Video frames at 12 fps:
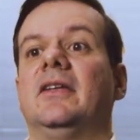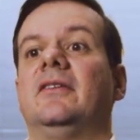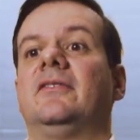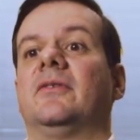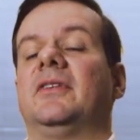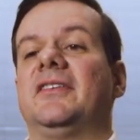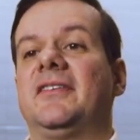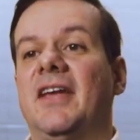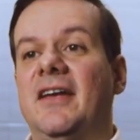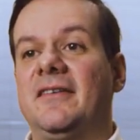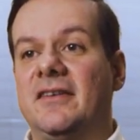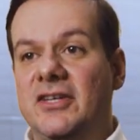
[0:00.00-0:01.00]
So the
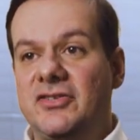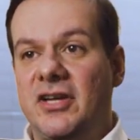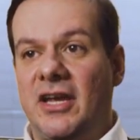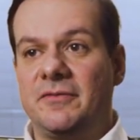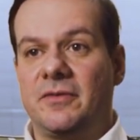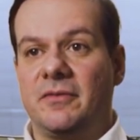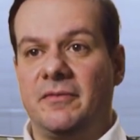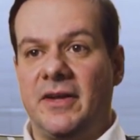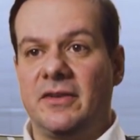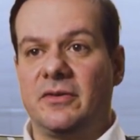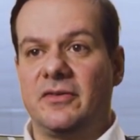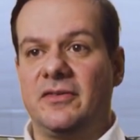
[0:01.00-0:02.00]
CI/CD chain from
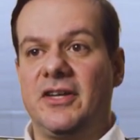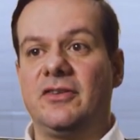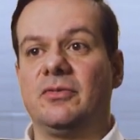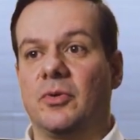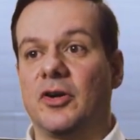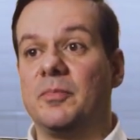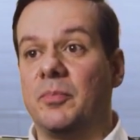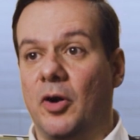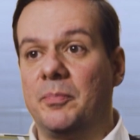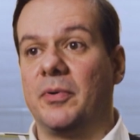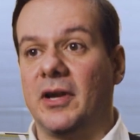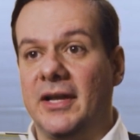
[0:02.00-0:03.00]
vendors need to work
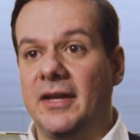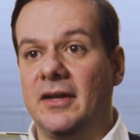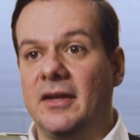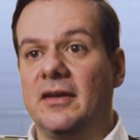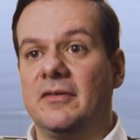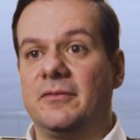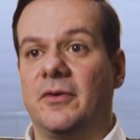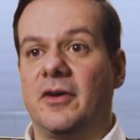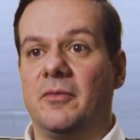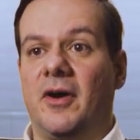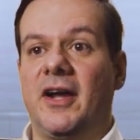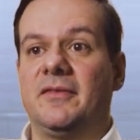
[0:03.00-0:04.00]
properly for
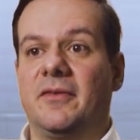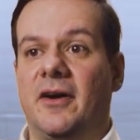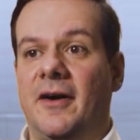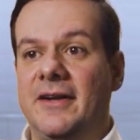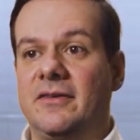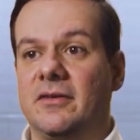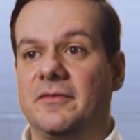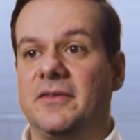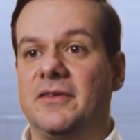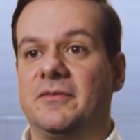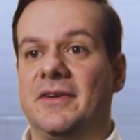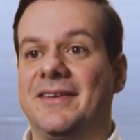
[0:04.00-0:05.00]
a wide variety of
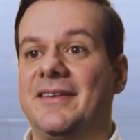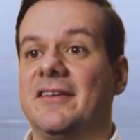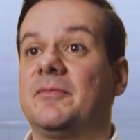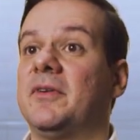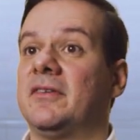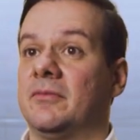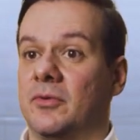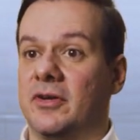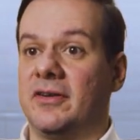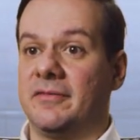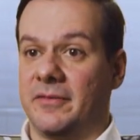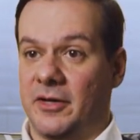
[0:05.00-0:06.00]
different CSPs and
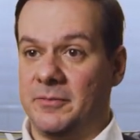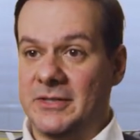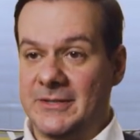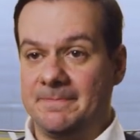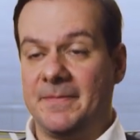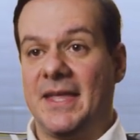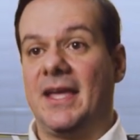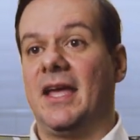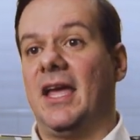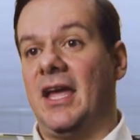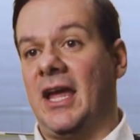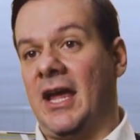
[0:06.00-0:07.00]
work environment.
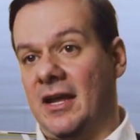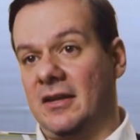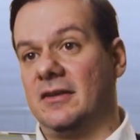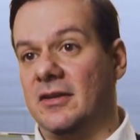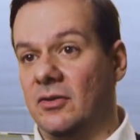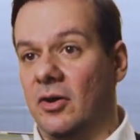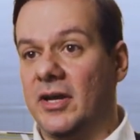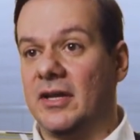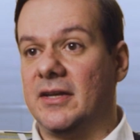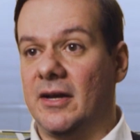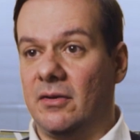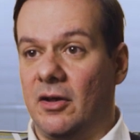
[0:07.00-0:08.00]
And the
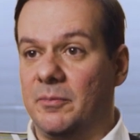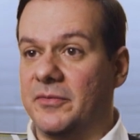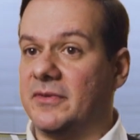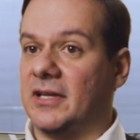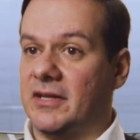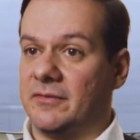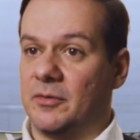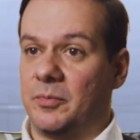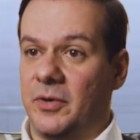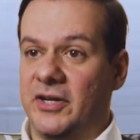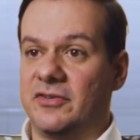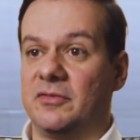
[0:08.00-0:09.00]
Nokia DevOps deliver
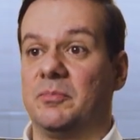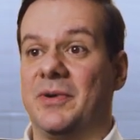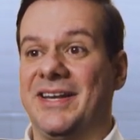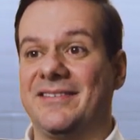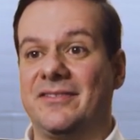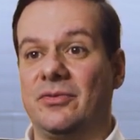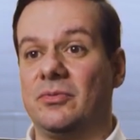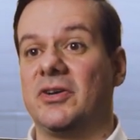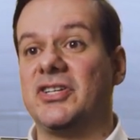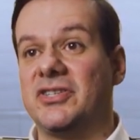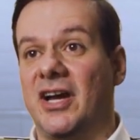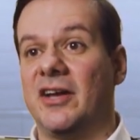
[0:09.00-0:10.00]
operation brings true
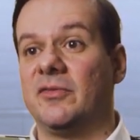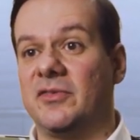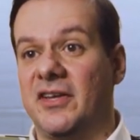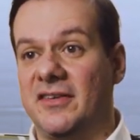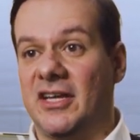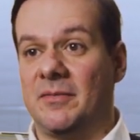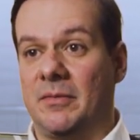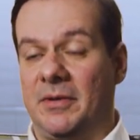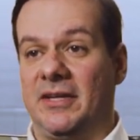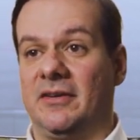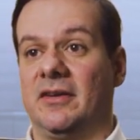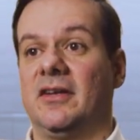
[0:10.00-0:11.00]
agile CI/CD
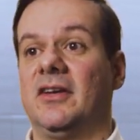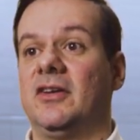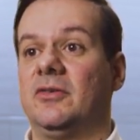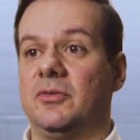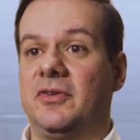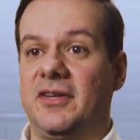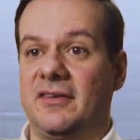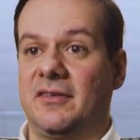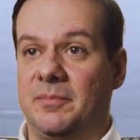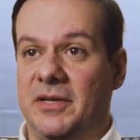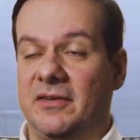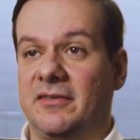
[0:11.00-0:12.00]
capability to
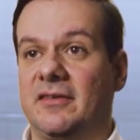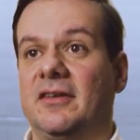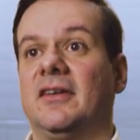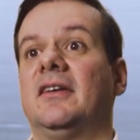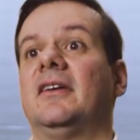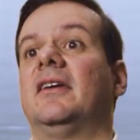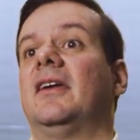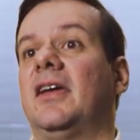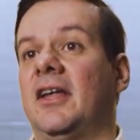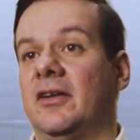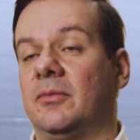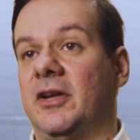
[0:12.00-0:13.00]
CSPs
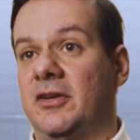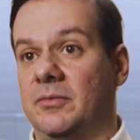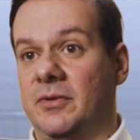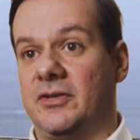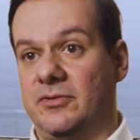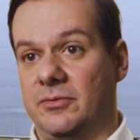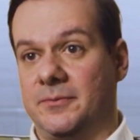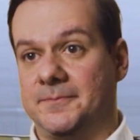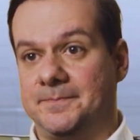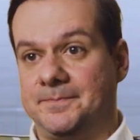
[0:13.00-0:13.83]
in 2022.